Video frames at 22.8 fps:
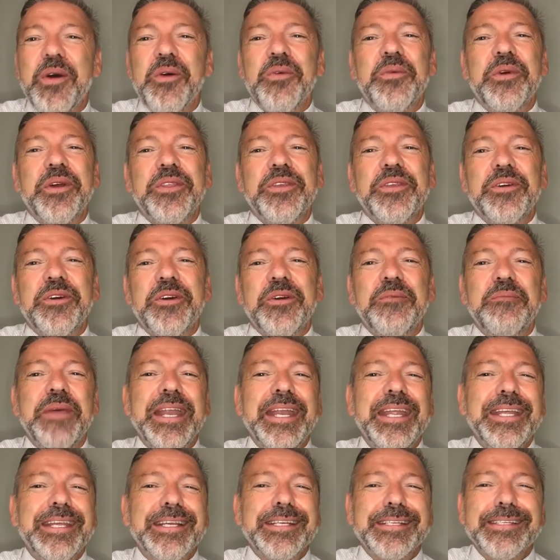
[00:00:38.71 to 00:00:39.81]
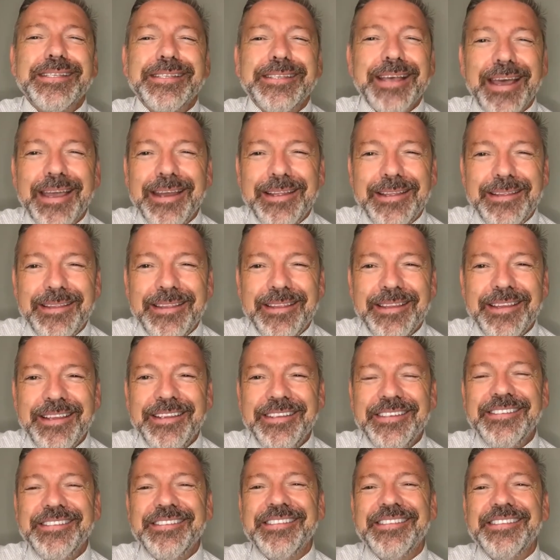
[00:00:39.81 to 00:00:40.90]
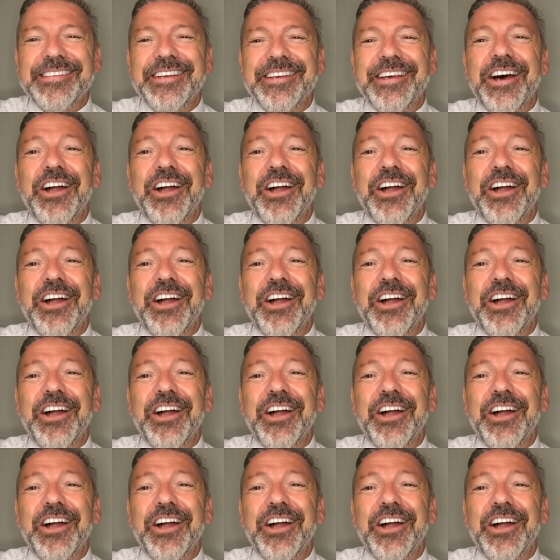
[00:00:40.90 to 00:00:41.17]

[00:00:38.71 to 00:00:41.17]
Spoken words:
where there are many exciting things,